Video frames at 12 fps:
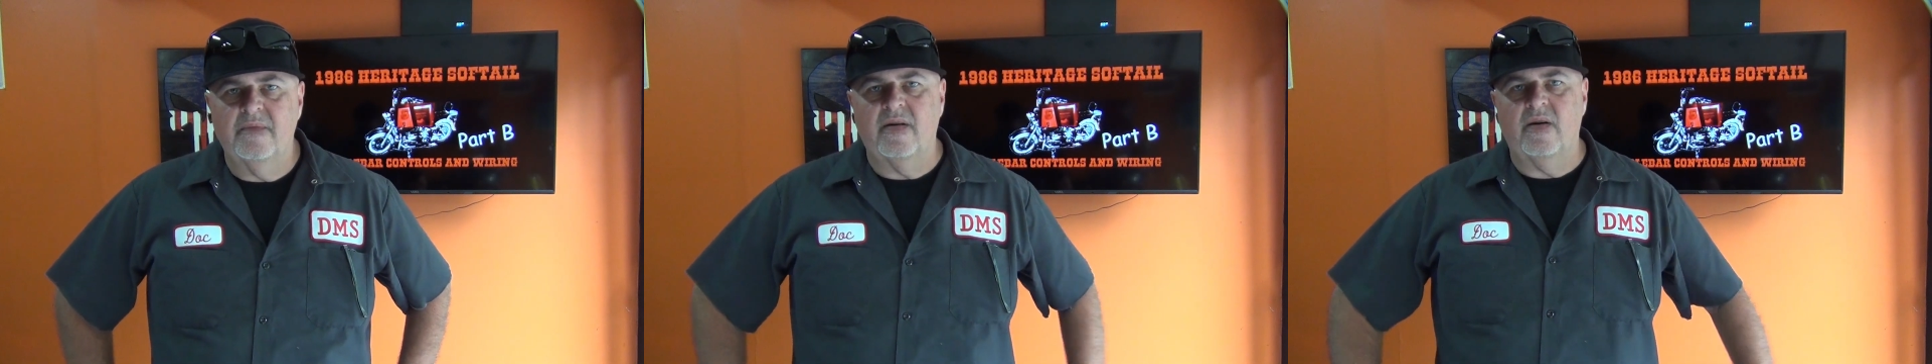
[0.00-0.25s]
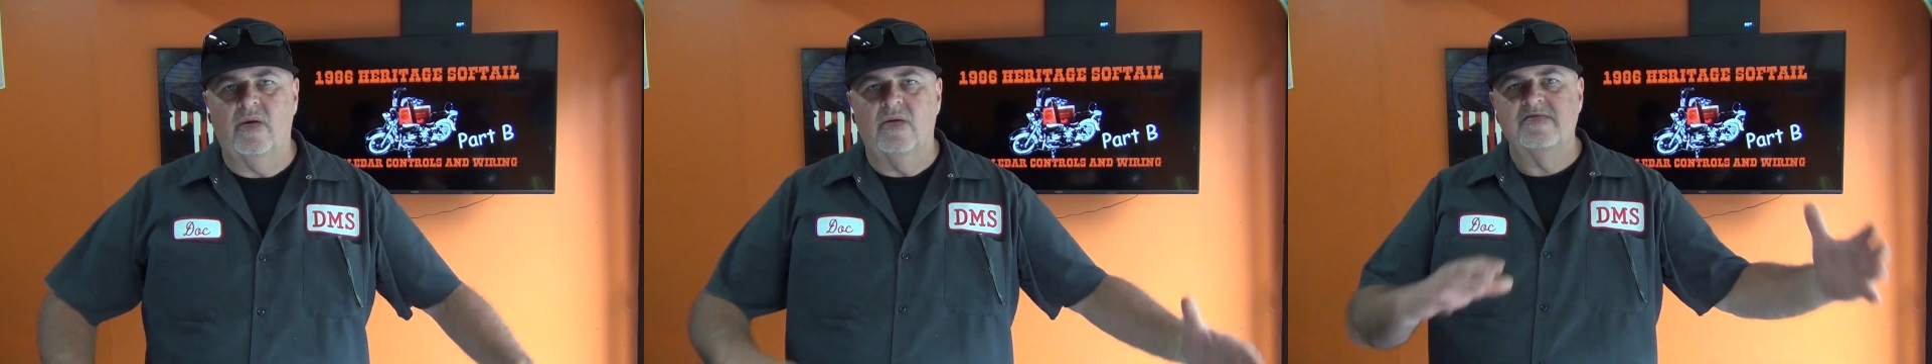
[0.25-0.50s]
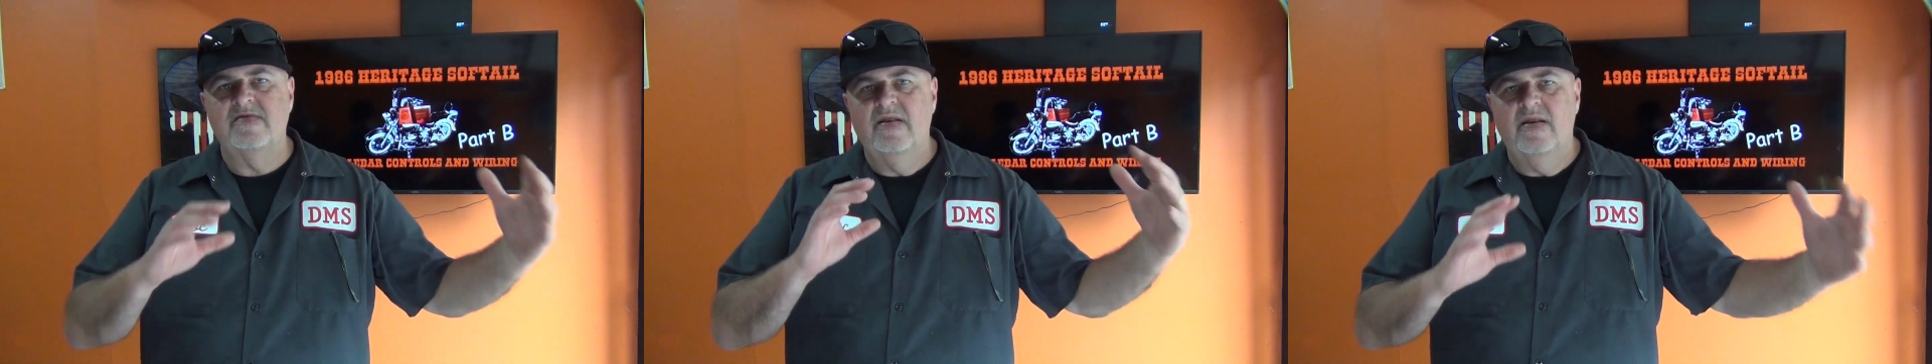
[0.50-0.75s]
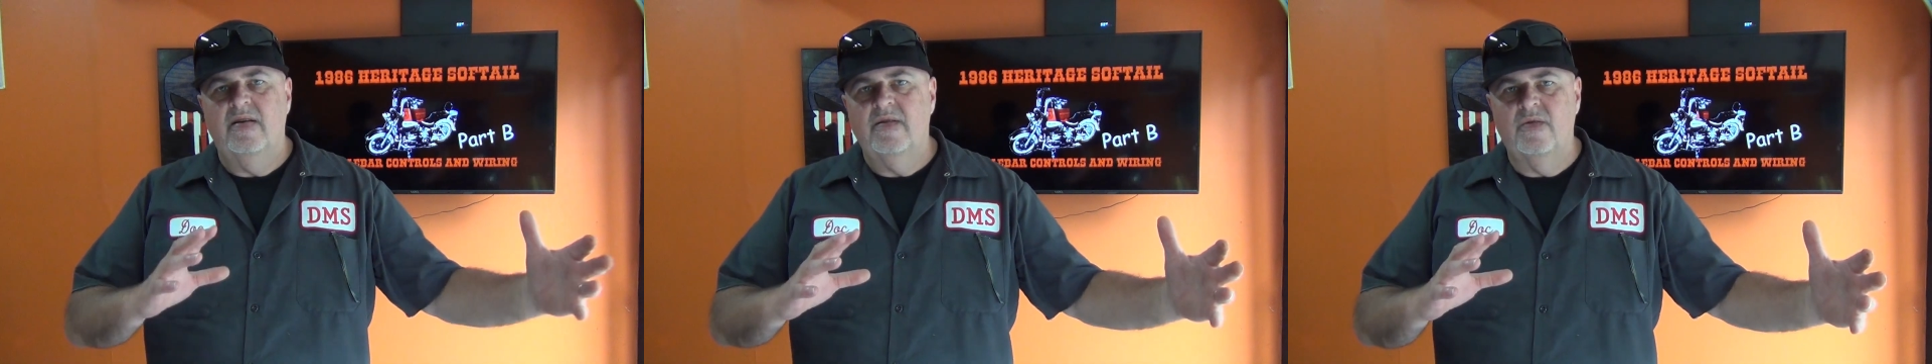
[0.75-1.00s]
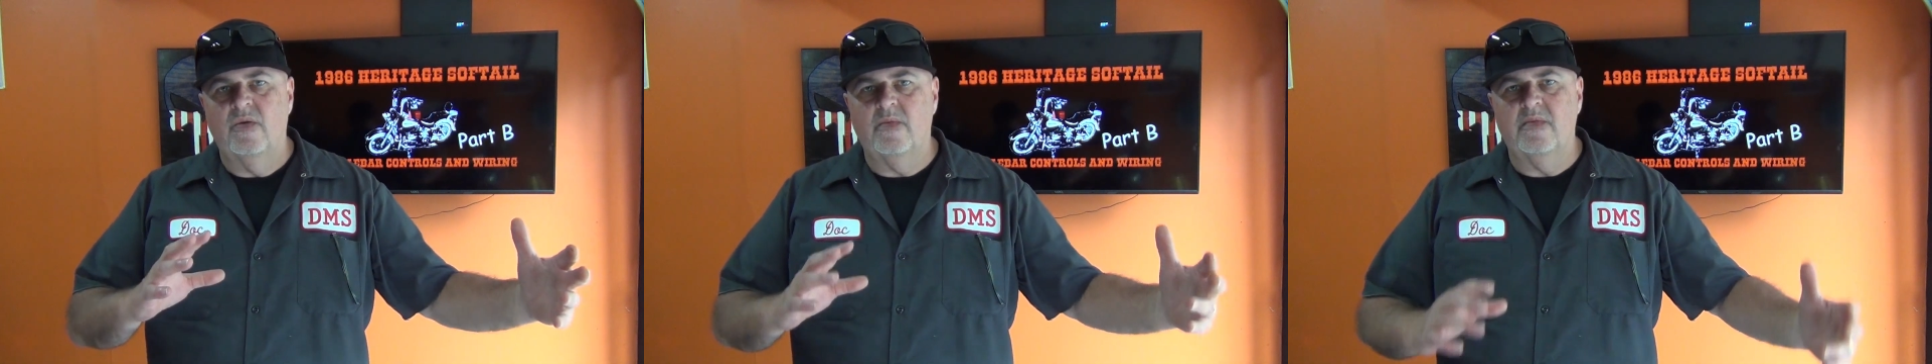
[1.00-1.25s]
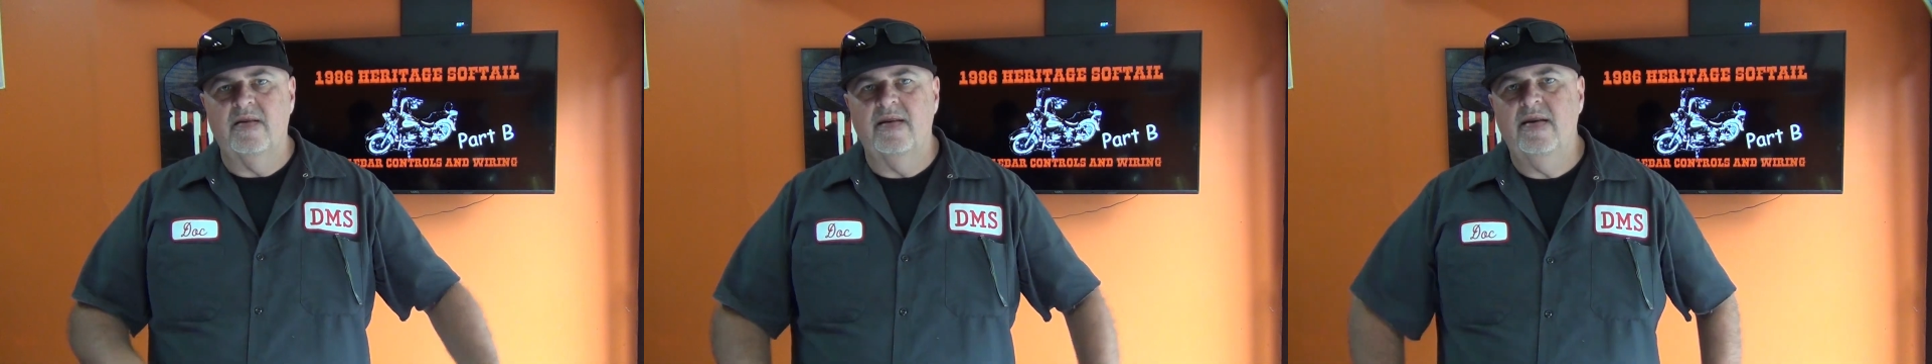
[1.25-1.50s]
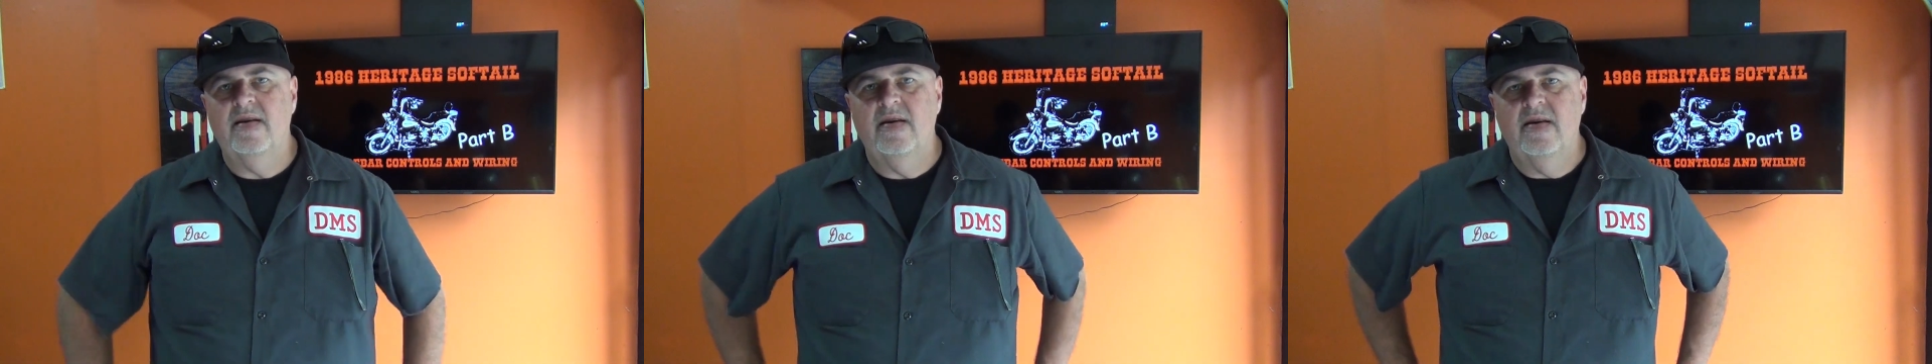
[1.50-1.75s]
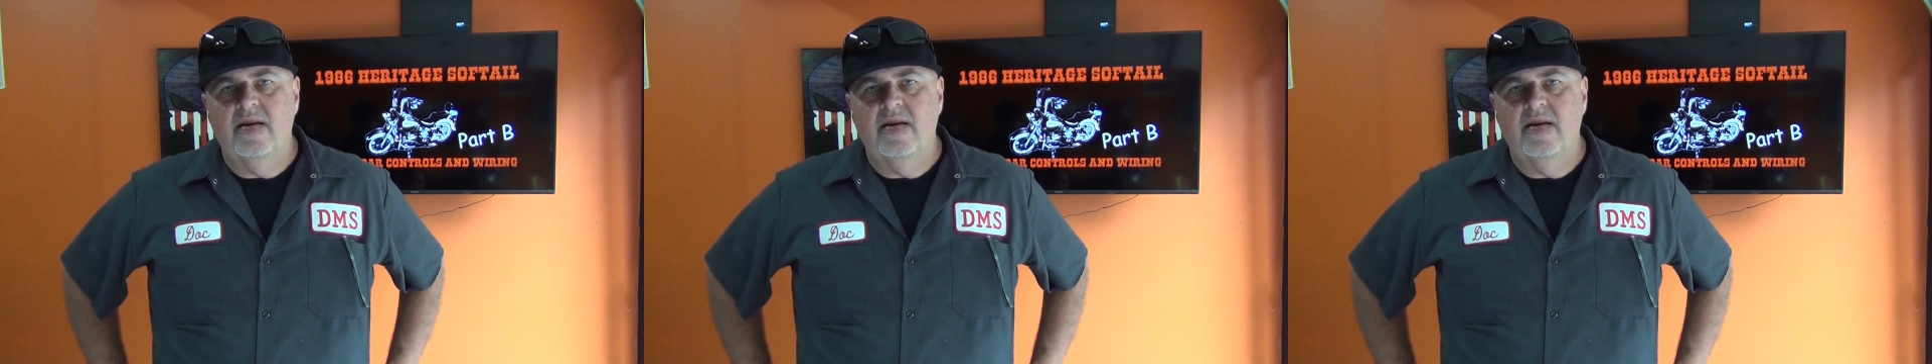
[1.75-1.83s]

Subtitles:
because normally